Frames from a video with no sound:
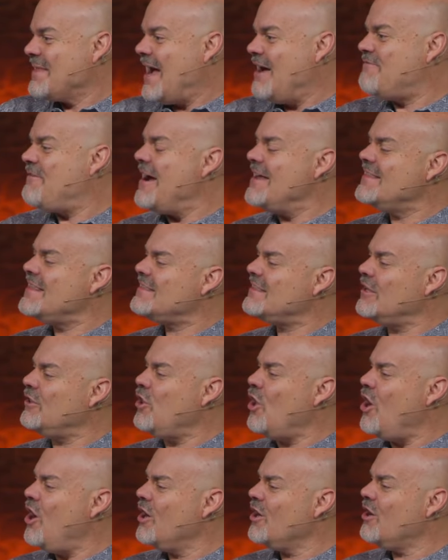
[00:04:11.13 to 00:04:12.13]
I find that the
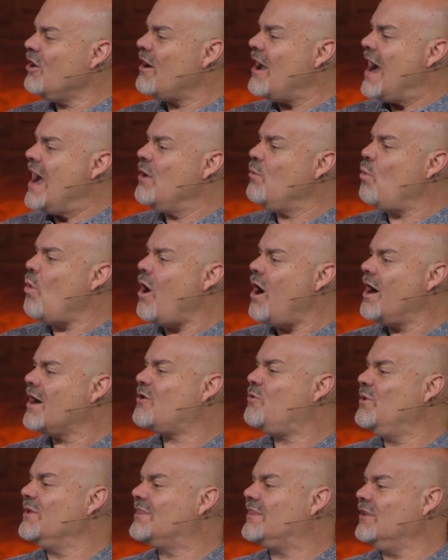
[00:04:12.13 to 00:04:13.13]
longer I
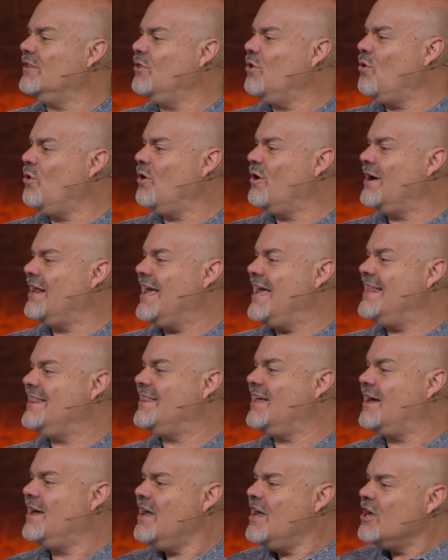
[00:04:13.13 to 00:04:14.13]
walk with the Lord
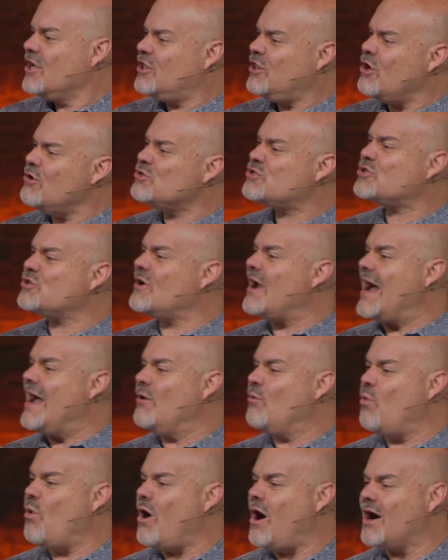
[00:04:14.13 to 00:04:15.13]
and the closer
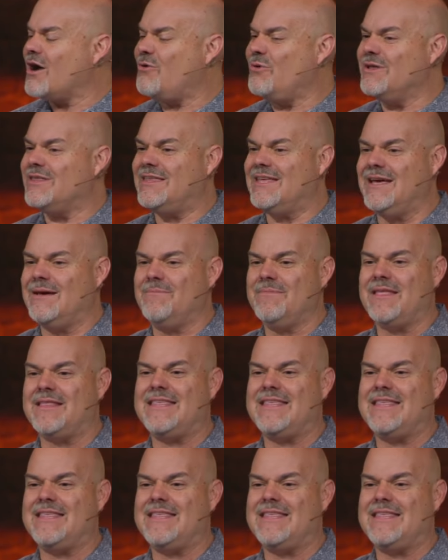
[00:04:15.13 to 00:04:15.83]
I walk with Him,